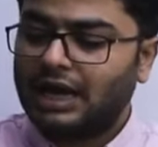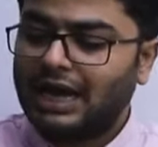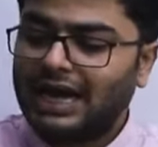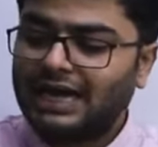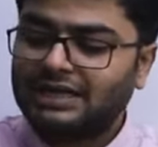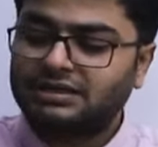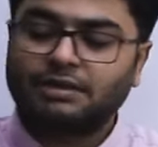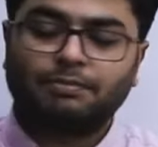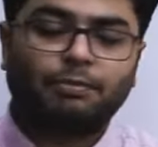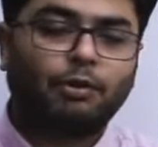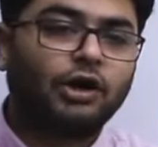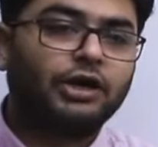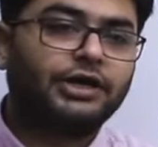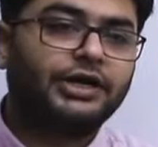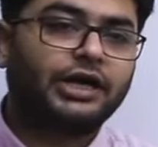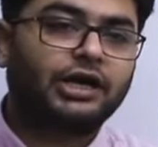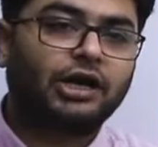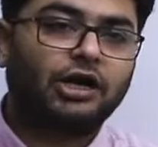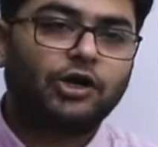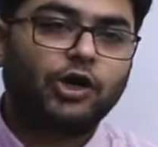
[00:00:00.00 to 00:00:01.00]
as a
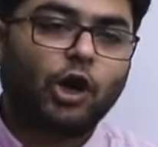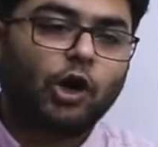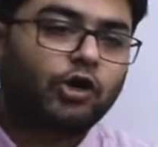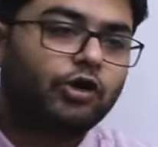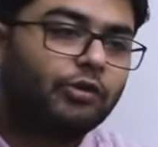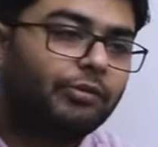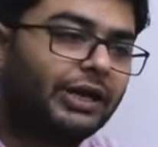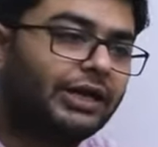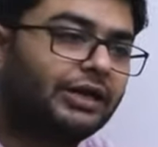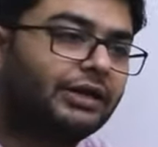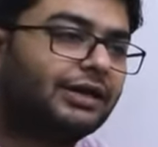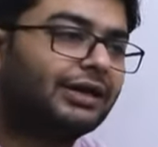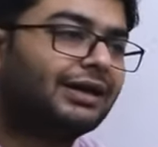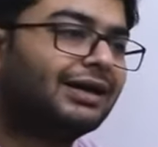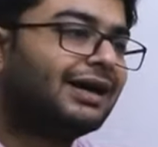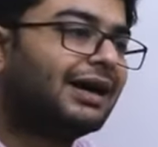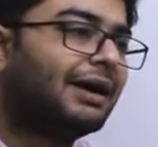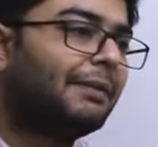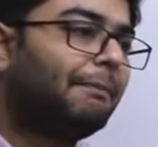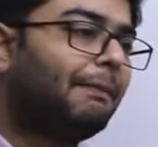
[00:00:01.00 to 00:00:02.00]
political document,
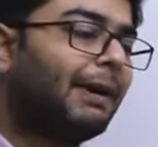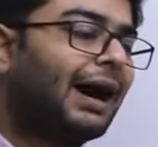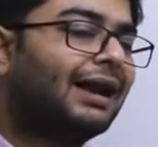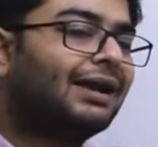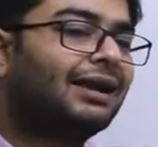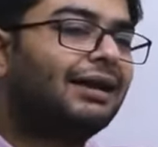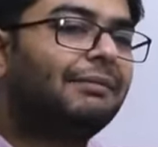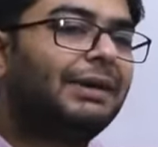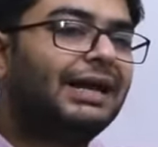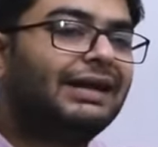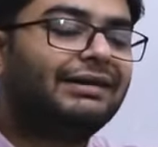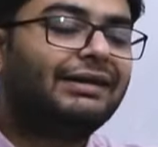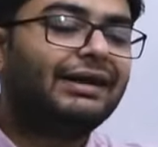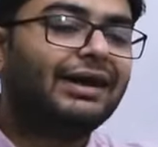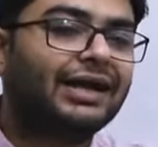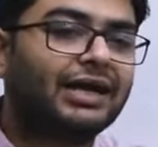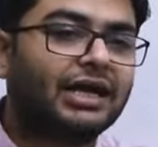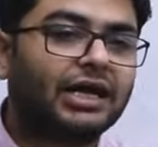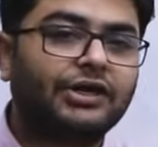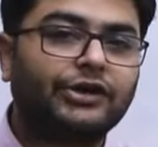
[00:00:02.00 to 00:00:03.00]

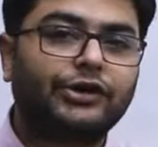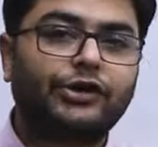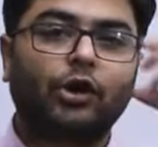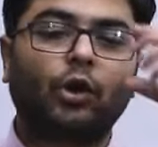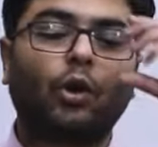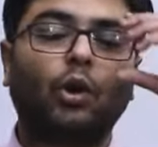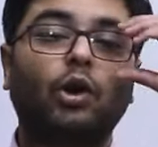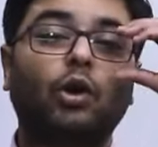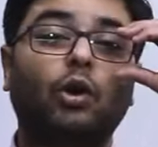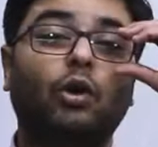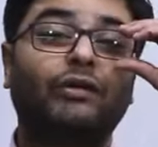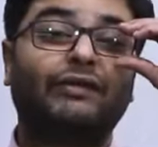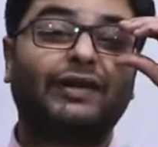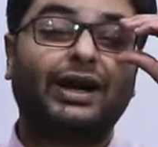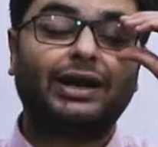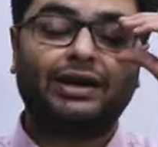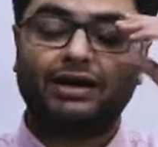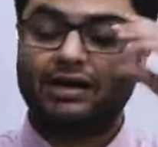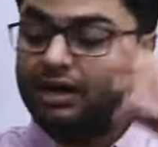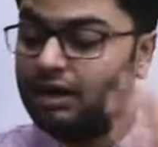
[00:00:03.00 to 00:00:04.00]
parliamentary control
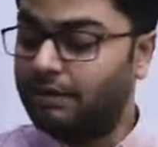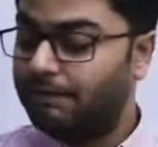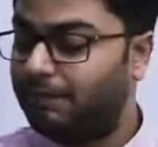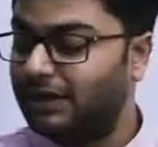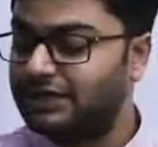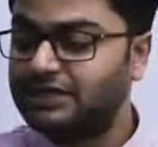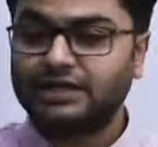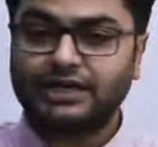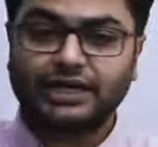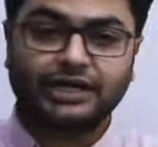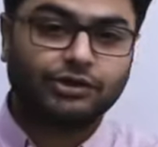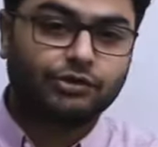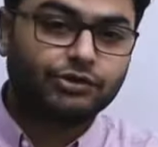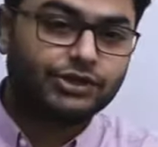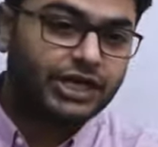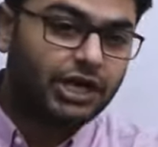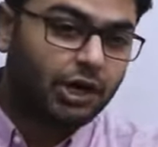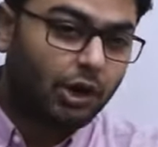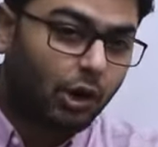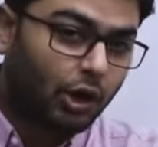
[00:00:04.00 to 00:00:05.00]
over budgeting. You
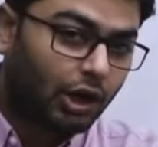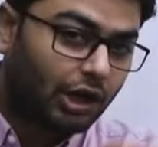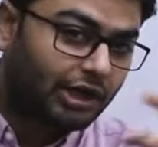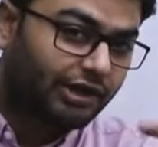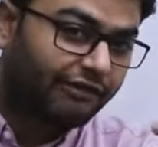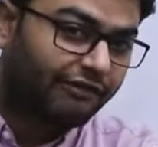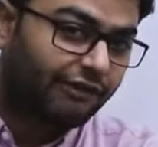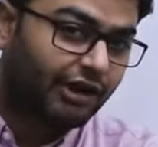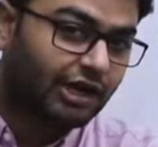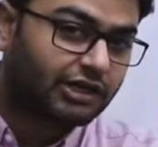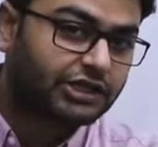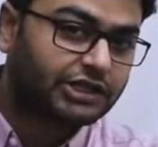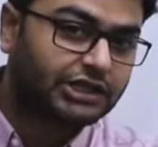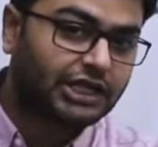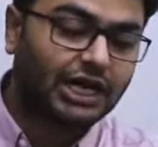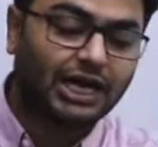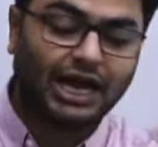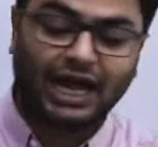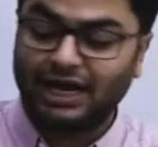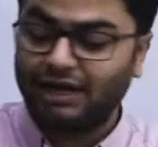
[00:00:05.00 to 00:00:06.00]
see all the
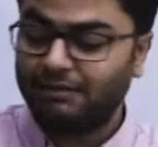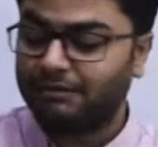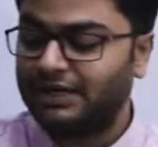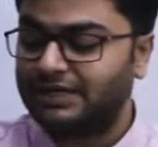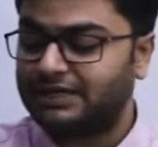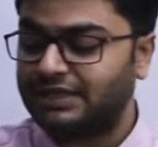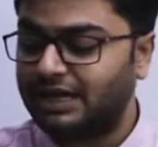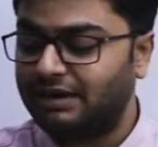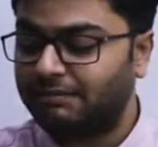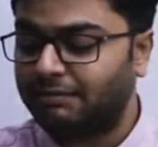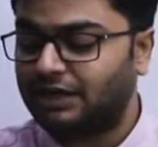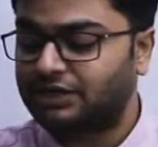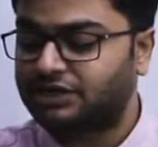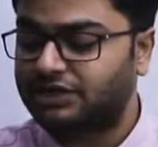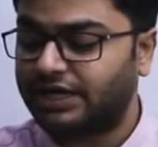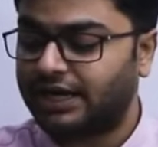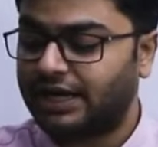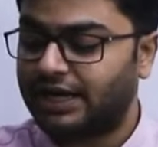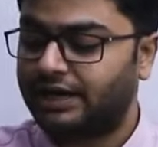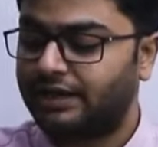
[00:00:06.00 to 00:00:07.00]
functional elements
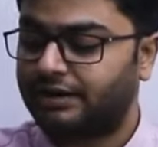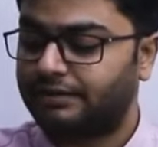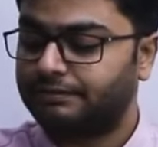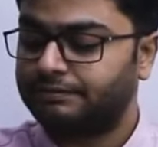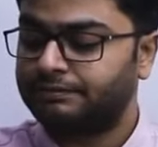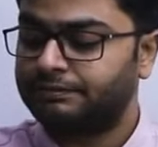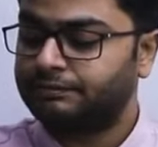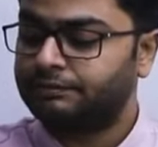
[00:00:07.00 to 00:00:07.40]
emerging here.